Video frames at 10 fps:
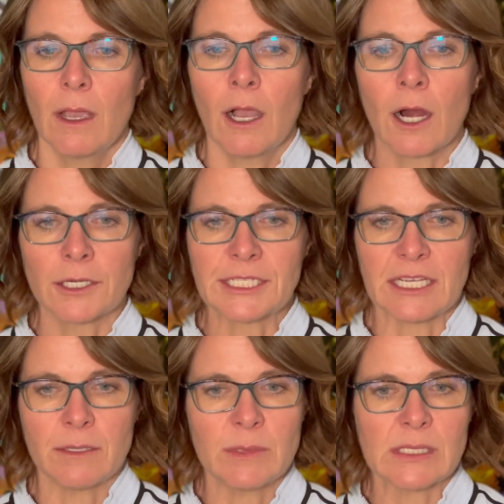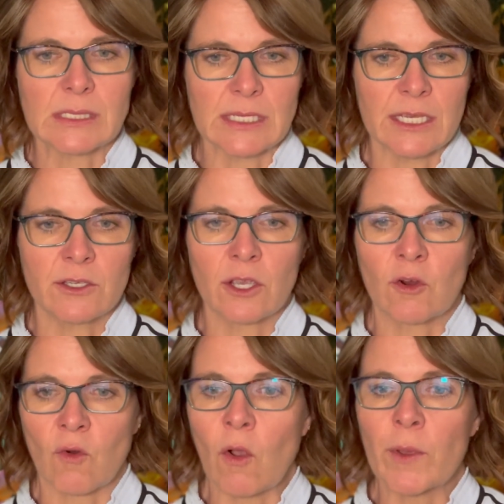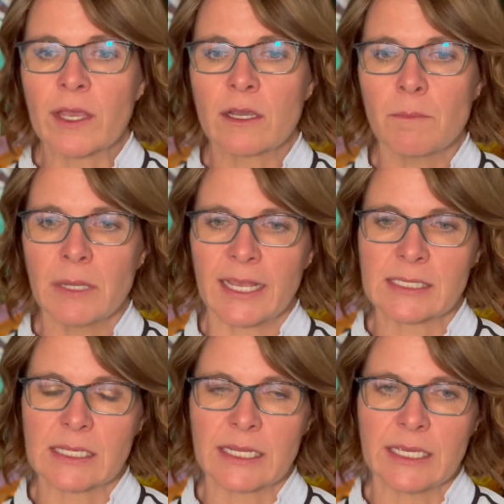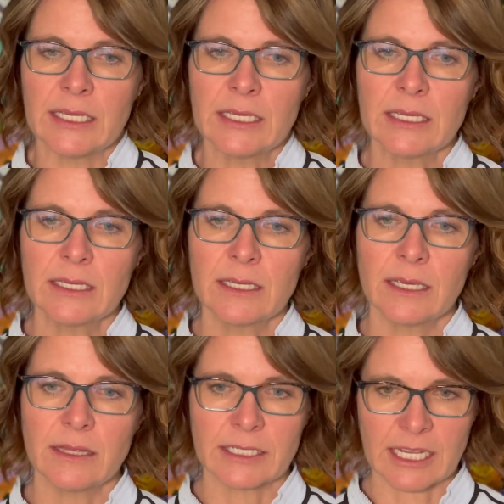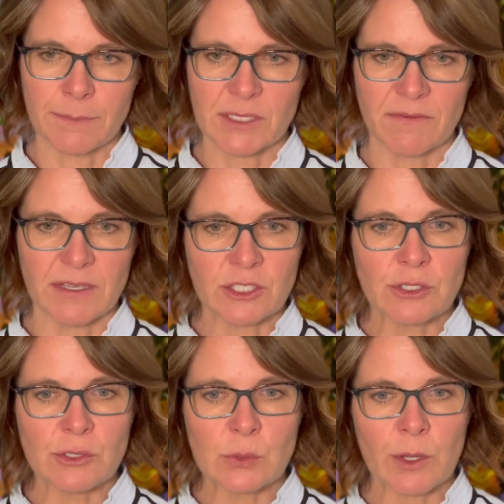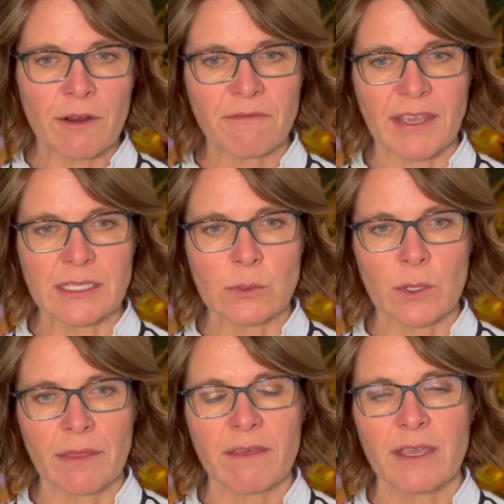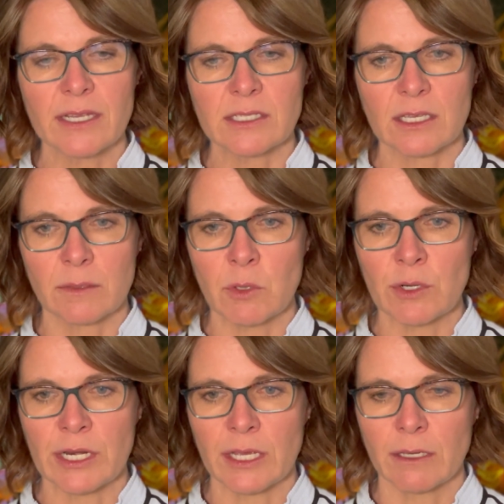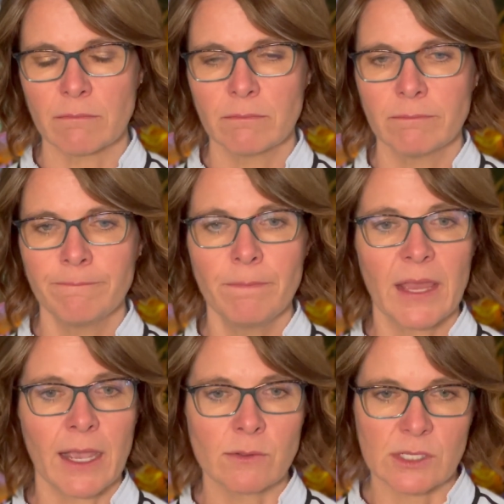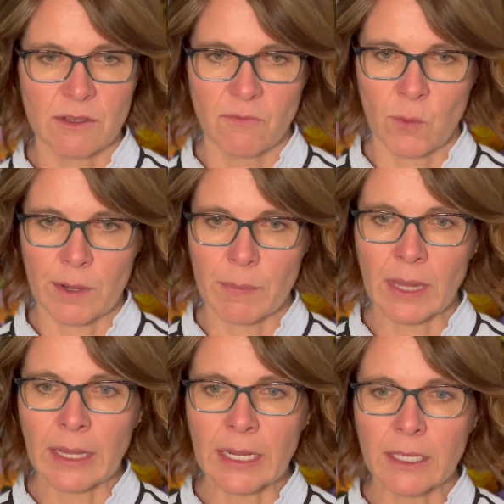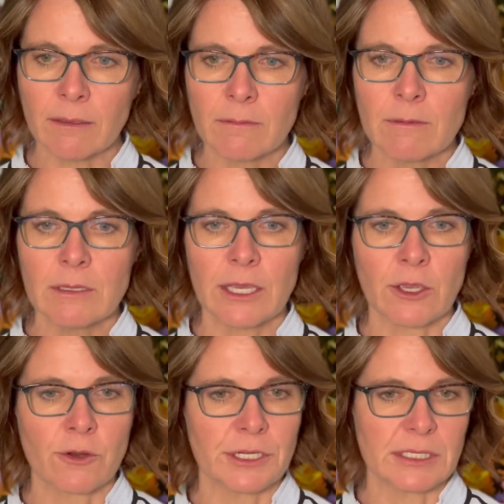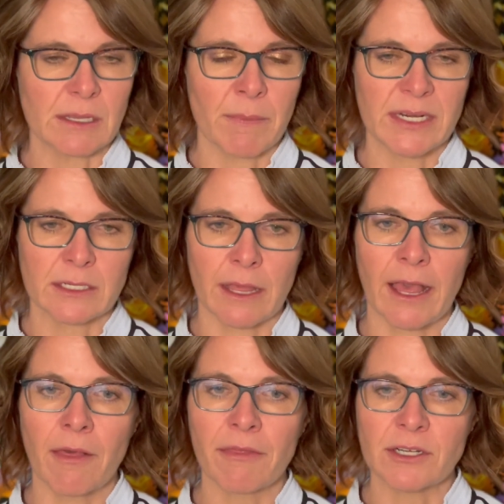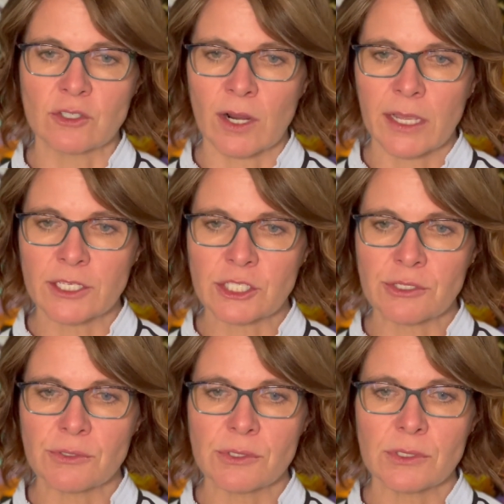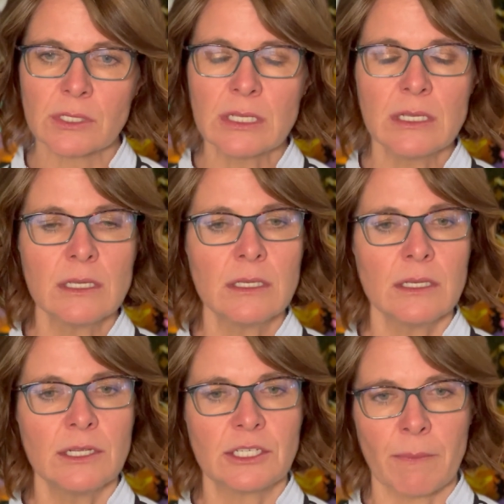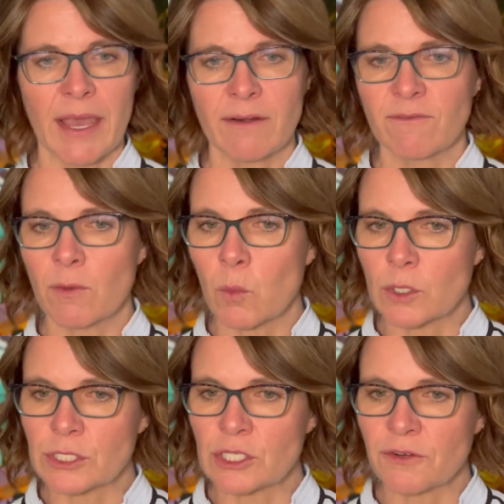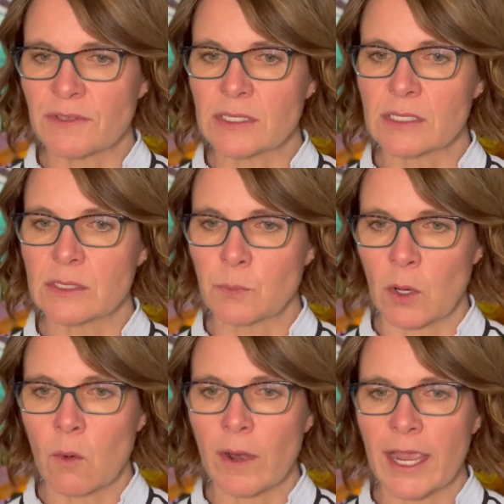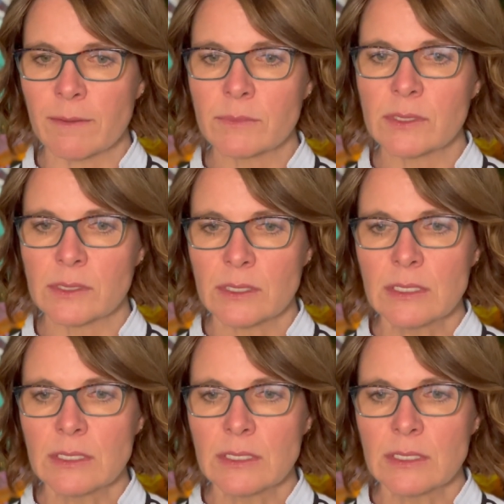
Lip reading: Our team is seeing a growing complexity in the types of issues we are faced with as a community: housing affordability, increasing mental health and drug issues, demand for more services programs,